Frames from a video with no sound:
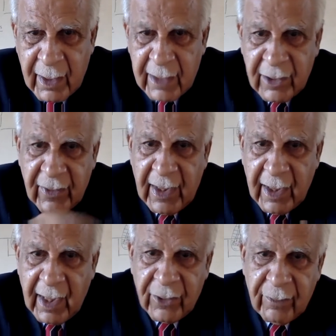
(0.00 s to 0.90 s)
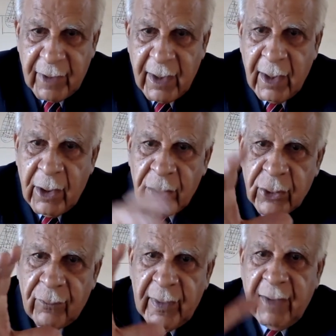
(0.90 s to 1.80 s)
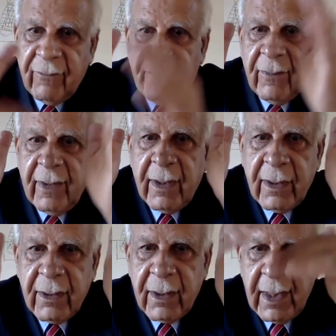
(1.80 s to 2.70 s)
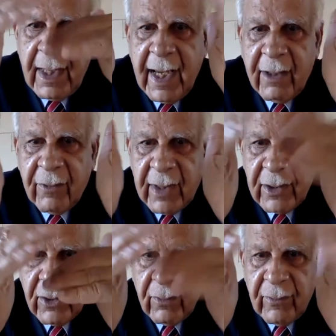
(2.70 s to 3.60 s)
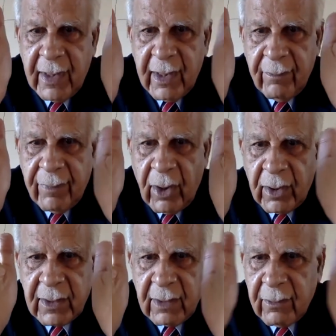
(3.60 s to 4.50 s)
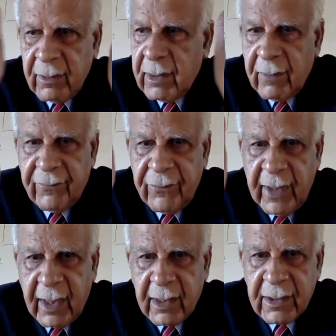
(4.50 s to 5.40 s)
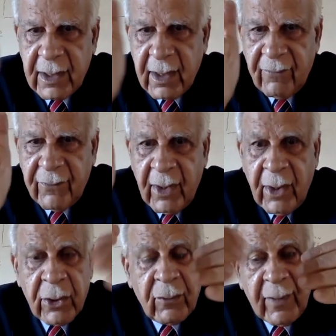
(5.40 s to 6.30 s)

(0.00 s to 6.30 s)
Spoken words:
The drilling had to be, so we have acreage, very blocks are, a few acres here. So